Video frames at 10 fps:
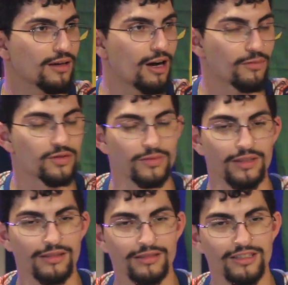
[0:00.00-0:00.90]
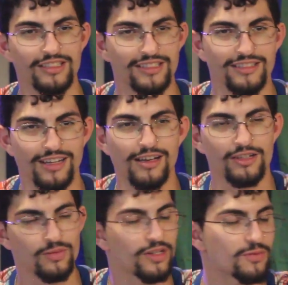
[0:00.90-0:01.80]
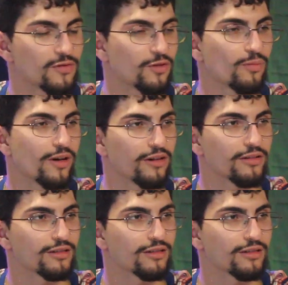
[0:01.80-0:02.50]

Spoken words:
helps me, just makes me feel better.